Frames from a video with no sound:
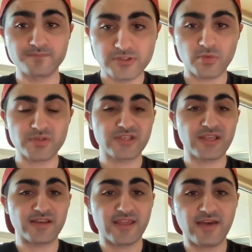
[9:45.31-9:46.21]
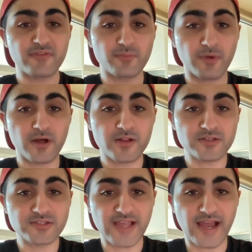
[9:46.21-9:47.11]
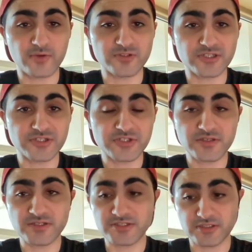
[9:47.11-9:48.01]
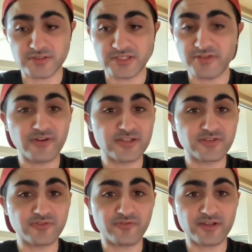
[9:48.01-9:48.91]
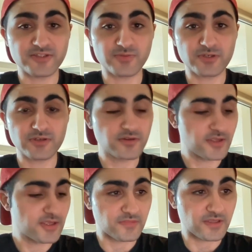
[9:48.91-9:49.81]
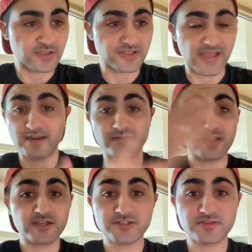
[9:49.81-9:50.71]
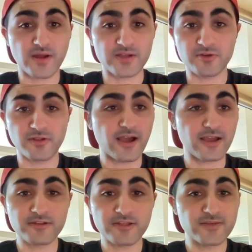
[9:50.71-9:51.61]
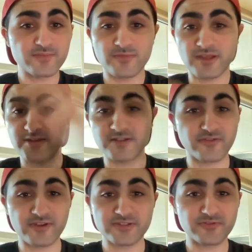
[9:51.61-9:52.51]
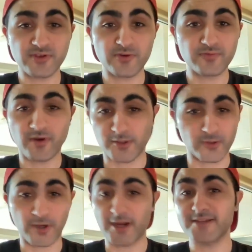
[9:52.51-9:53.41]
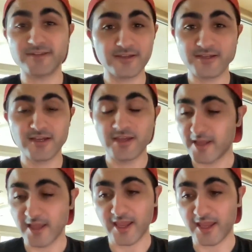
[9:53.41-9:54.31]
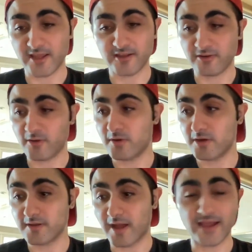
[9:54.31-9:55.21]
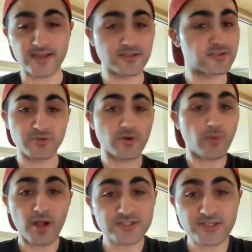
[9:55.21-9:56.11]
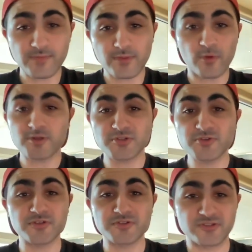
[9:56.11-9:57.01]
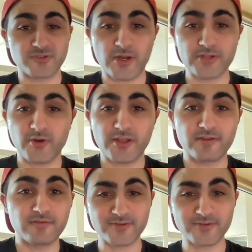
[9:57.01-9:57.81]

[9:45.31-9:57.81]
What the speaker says: So once again, Kevin Ball is the acquisition. He's a defensive defenseman. His analytics underlyingly in the defensive zone are great. And you know what? I enjoyed watching him in the World Juniors in 2020.